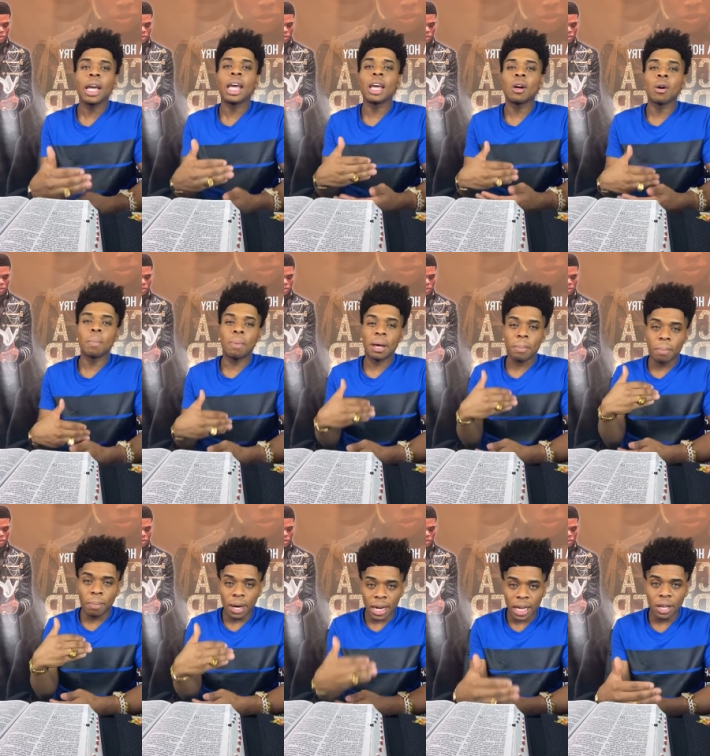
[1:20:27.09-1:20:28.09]
He going to put
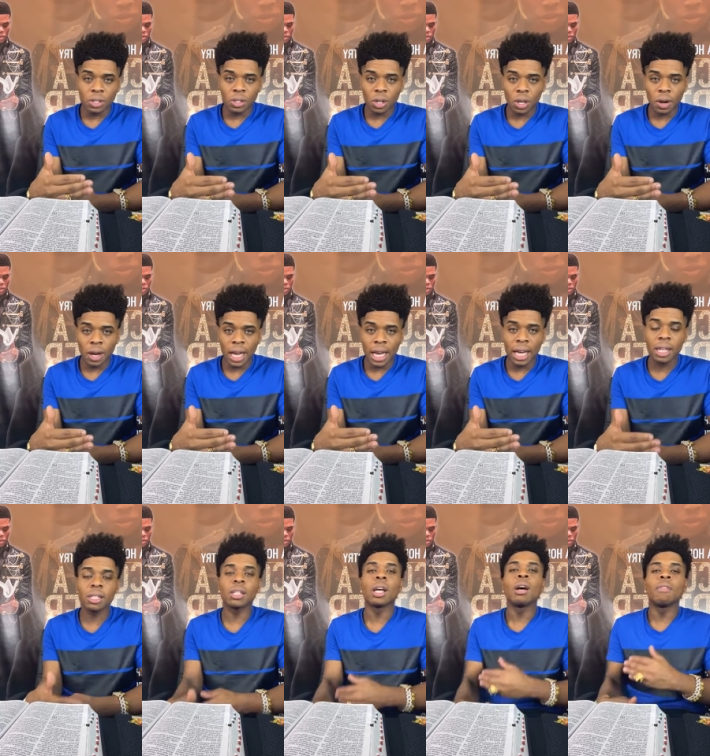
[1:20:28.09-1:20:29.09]
money into your
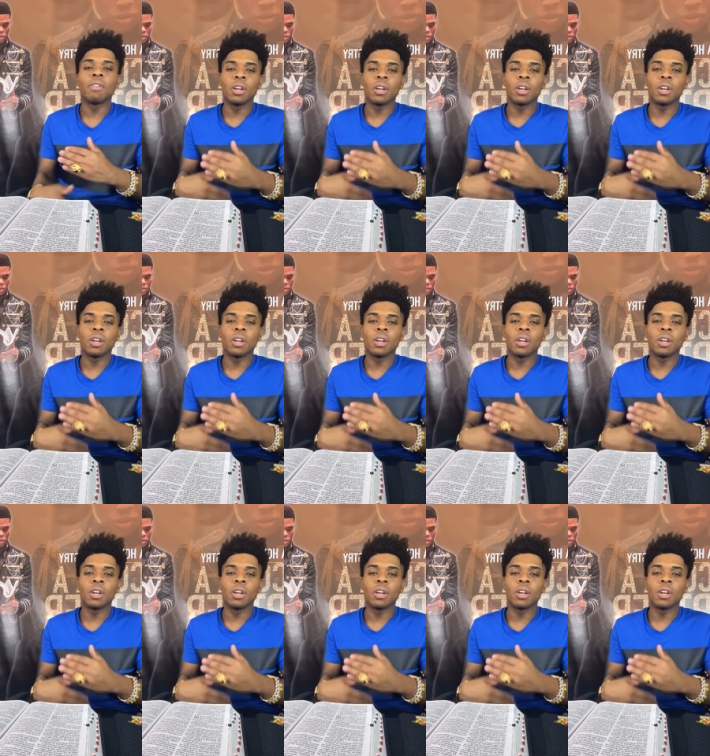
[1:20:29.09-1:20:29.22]
hands